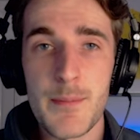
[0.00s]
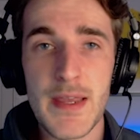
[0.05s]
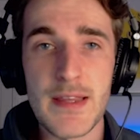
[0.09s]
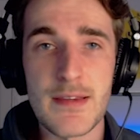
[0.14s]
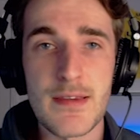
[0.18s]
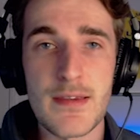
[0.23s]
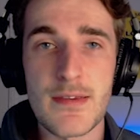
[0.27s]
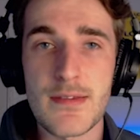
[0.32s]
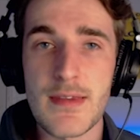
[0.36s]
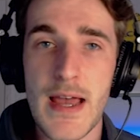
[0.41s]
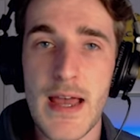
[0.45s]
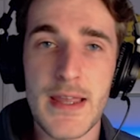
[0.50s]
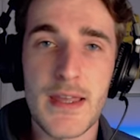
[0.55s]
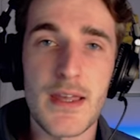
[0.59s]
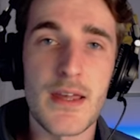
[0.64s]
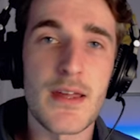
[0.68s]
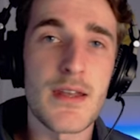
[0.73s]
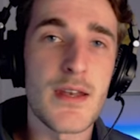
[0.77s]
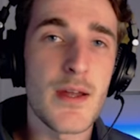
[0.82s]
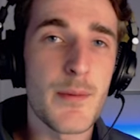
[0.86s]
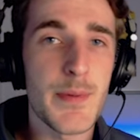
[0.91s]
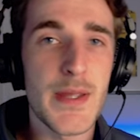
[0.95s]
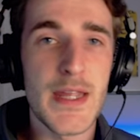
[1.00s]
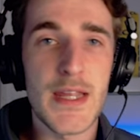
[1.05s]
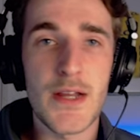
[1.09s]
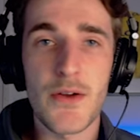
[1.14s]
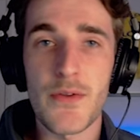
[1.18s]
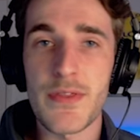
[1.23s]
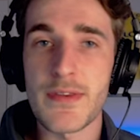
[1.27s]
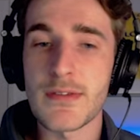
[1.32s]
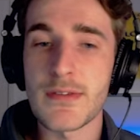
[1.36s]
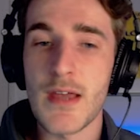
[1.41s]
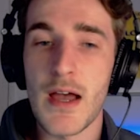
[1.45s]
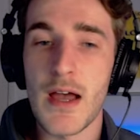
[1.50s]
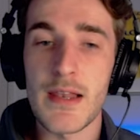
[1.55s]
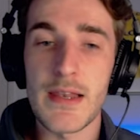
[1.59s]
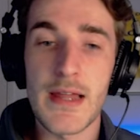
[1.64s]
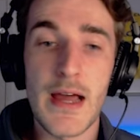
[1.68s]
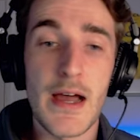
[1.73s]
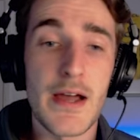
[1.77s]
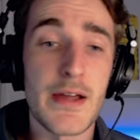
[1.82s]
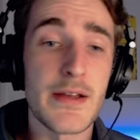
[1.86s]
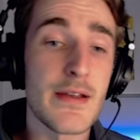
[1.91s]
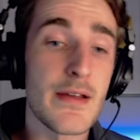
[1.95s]
Peter Sagan being on the start
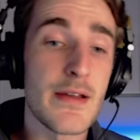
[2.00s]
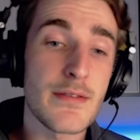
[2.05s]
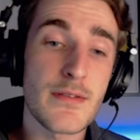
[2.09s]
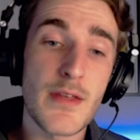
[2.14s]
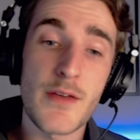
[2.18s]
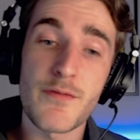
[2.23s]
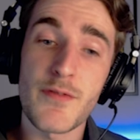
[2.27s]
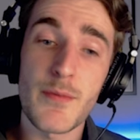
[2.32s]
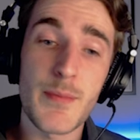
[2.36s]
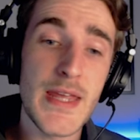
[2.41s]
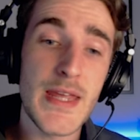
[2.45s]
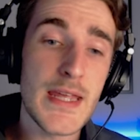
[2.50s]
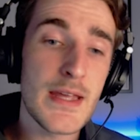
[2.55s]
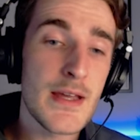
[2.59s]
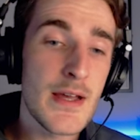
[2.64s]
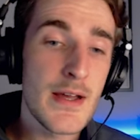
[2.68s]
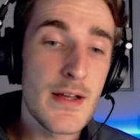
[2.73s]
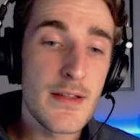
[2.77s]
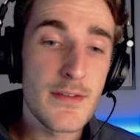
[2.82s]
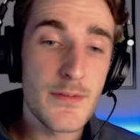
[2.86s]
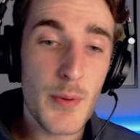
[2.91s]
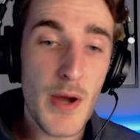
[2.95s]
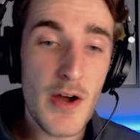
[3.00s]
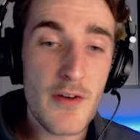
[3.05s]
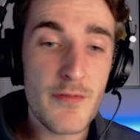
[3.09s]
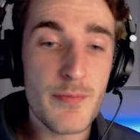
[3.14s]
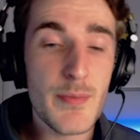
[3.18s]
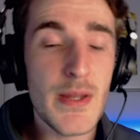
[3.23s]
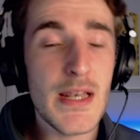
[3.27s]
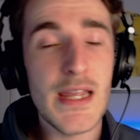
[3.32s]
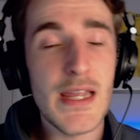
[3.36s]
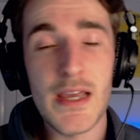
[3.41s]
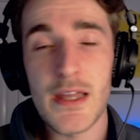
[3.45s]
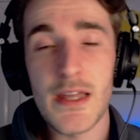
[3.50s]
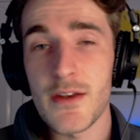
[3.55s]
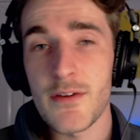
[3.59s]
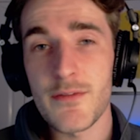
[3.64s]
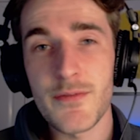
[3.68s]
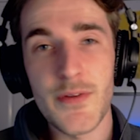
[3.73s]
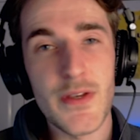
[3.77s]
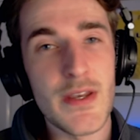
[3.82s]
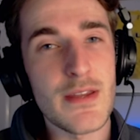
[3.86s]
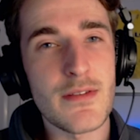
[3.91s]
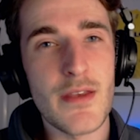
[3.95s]
line. So for me, 12 million
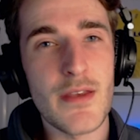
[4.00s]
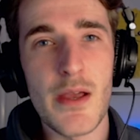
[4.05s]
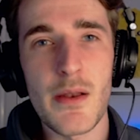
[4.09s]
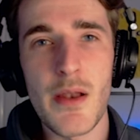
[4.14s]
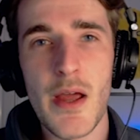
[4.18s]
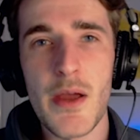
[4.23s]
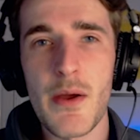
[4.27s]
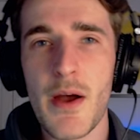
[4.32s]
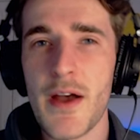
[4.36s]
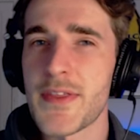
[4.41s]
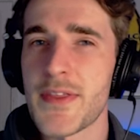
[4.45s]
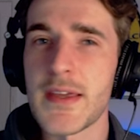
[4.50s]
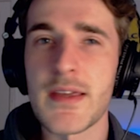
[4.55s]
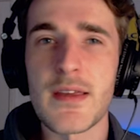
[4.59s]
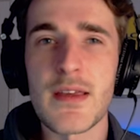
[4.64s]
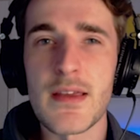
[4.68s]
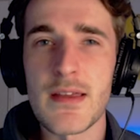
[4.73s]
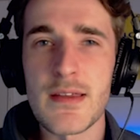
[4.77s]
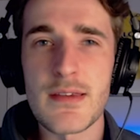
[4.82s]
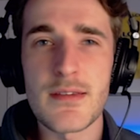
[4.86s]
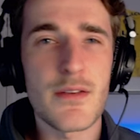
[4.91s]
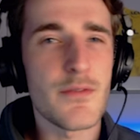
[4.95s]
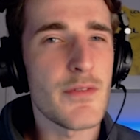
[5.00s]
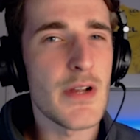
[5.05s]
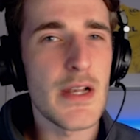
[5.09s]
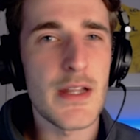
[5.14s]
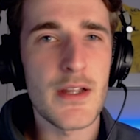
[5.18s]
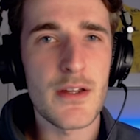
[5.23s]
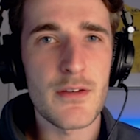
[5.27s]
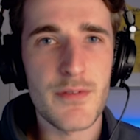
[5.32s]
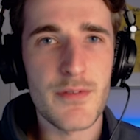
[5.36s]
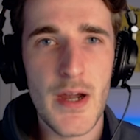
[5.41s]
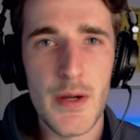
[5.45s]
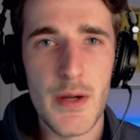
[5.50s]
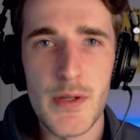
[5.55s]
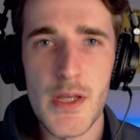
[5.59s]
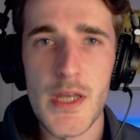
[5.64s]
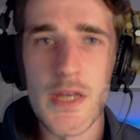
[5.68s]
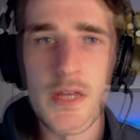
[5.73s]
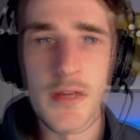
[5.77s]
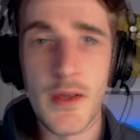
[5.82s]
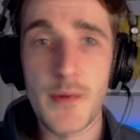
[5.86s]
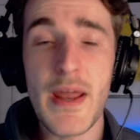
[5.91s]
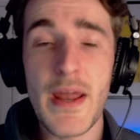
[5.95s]
for Nizzolo I think is really good
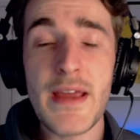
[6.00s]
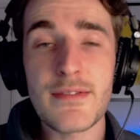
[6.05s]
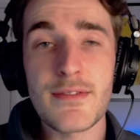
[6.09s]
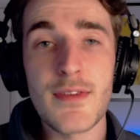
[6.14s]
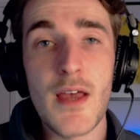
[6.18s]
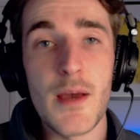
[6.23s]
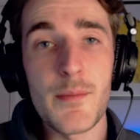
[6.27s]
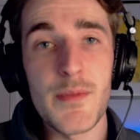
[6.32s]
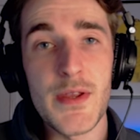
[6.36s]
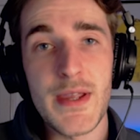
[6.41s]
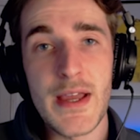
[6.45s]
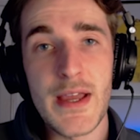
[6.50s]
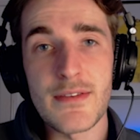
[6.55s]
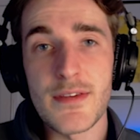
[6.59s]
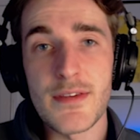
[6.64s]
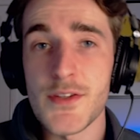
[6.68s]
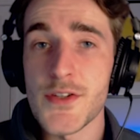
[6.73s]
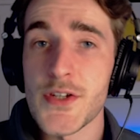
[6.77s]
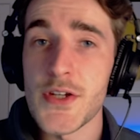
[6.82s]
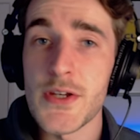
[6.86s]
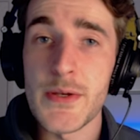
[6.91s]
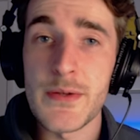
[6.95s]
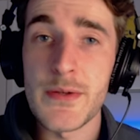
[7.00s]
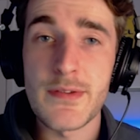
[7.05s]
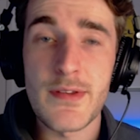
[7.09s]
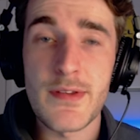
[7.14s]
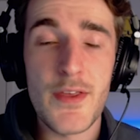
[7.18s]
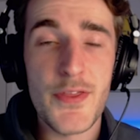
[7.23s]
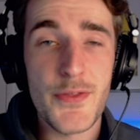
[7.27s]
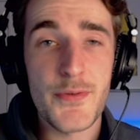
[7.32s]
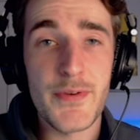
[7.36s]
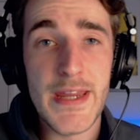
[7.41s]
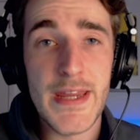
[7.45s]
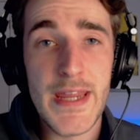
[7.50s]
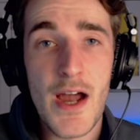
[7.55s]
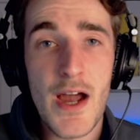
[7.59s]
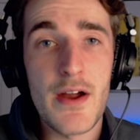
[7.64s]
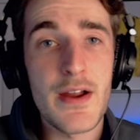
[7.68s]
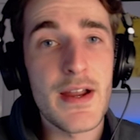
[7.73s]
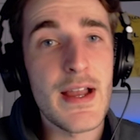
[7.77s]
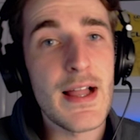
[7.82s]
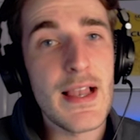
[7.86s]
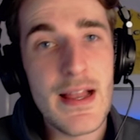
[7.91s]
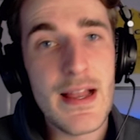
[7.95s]
value. So next up, you get to choose 3
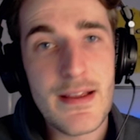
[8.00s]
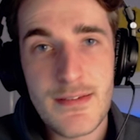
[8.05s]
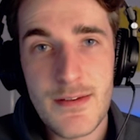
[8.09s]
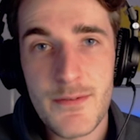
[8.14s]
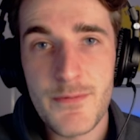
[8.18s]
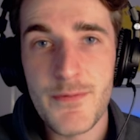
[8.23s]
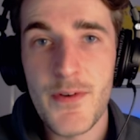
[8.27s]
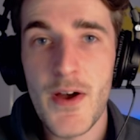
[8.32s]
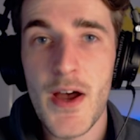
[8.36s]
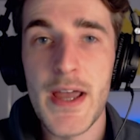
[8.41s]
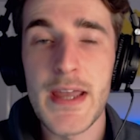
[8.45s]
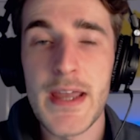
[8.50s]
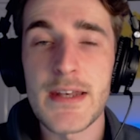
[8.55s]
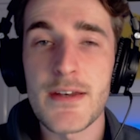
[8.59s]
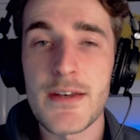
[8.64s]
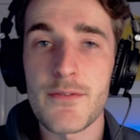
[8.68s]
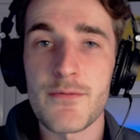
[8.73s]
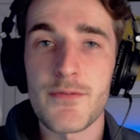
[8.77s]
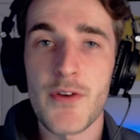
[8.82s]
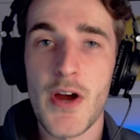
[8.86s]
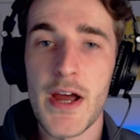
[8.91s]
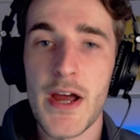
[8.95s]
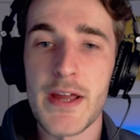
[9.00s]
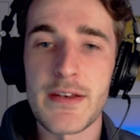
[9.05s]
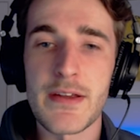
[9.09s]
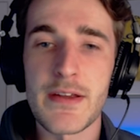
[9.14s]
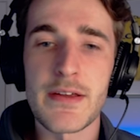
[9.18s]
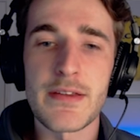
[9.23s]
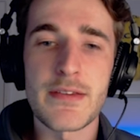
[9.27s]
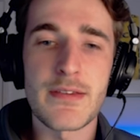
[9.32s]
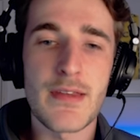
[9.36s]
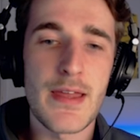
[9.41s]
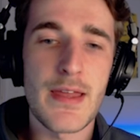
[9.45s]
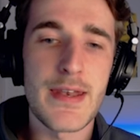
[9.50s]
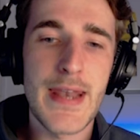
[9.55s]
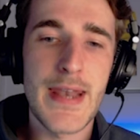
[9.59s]
unclassified riders.